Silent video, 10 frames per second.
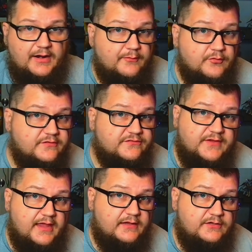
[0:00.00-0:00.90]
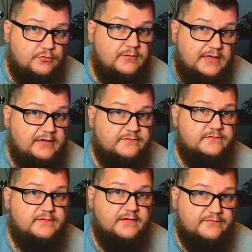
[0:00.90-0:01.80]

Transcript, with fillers: but I want to say you need to